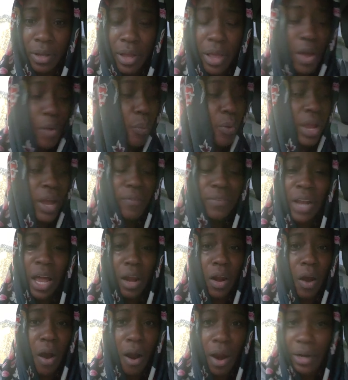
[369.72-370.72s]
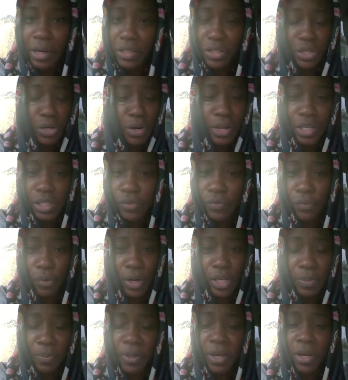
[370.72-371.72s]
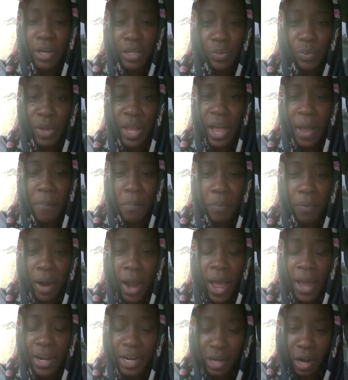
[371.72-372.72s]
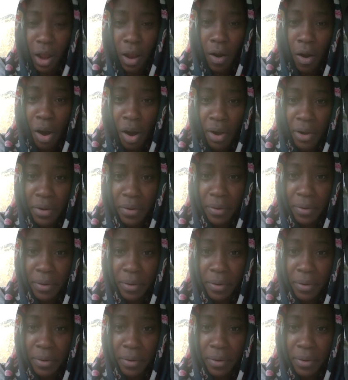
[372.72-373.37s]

And we have not hearkened to his voice because we have pride in our heart.